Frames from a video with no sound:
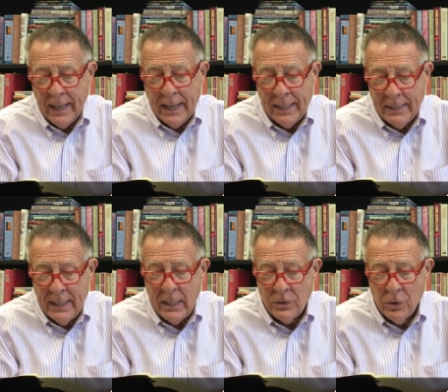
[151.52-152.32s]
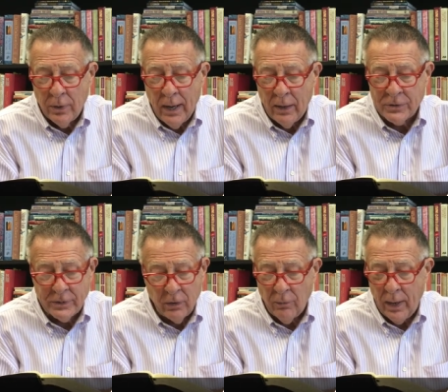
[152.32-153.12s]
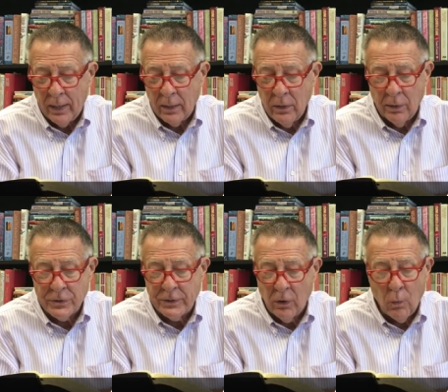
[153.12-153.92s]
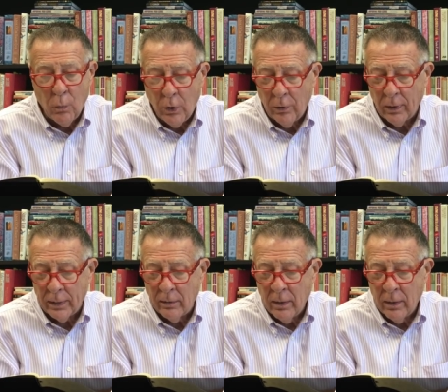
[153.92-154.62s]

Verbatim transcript: Indeed, you are not still ready. You are still worldly.